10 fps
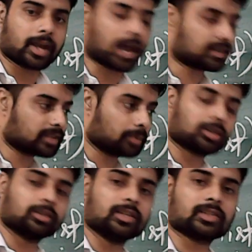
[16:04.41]
accept
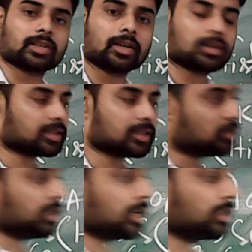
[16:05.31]
this
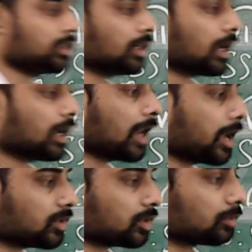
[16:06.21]
subsidiary
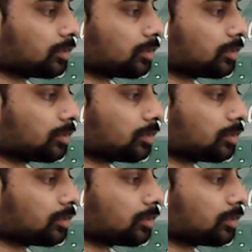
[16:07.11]
alliance.